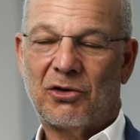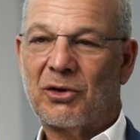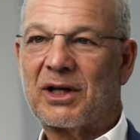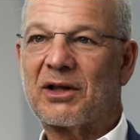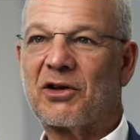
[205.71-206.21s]

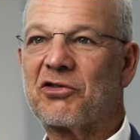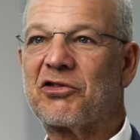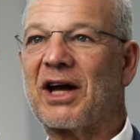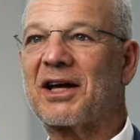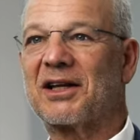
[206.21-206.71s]
doing their
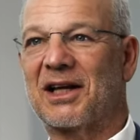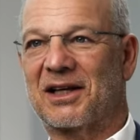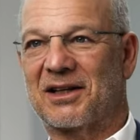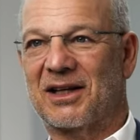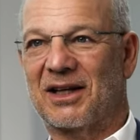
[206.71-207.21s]
second
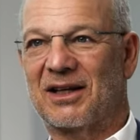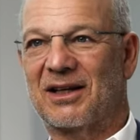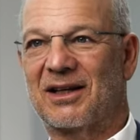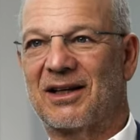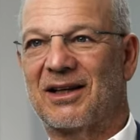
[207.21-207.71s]
lengthening
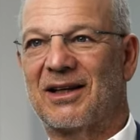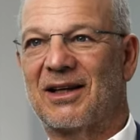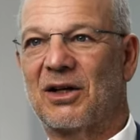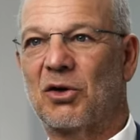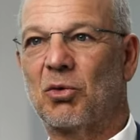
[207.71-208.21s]

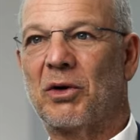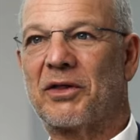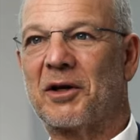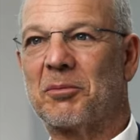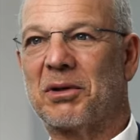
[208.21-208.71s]

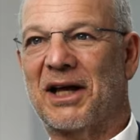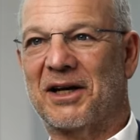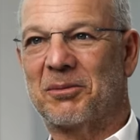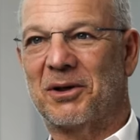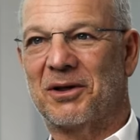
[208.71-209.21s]
with an
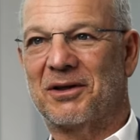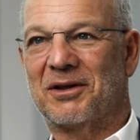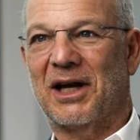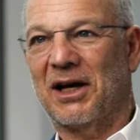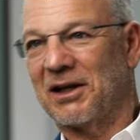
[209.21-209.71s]

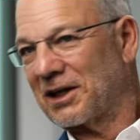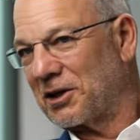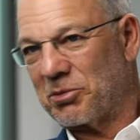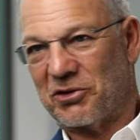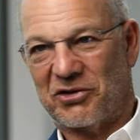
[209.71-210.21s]
implantable nail like
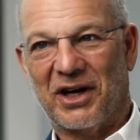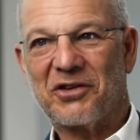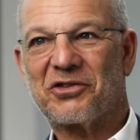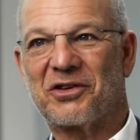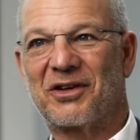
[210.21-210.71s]
the
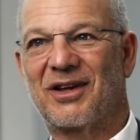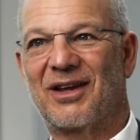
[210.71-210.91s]
Precice.